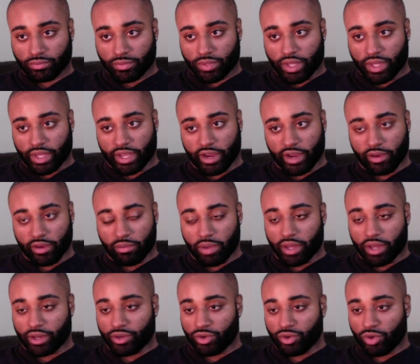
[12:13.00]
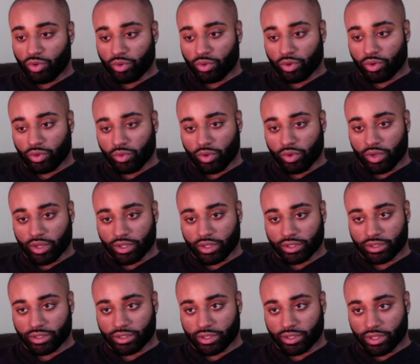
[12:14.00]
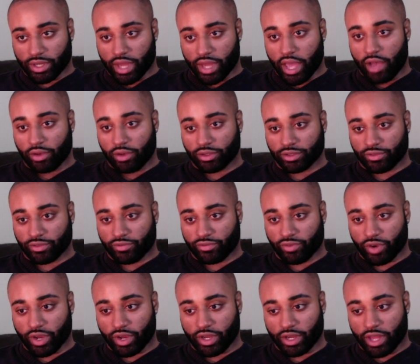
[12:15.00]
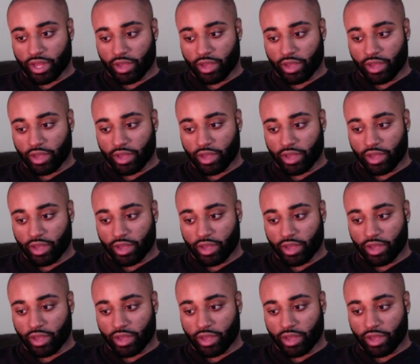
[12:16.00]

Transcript: Like everybody knew what it was, and I was afraid.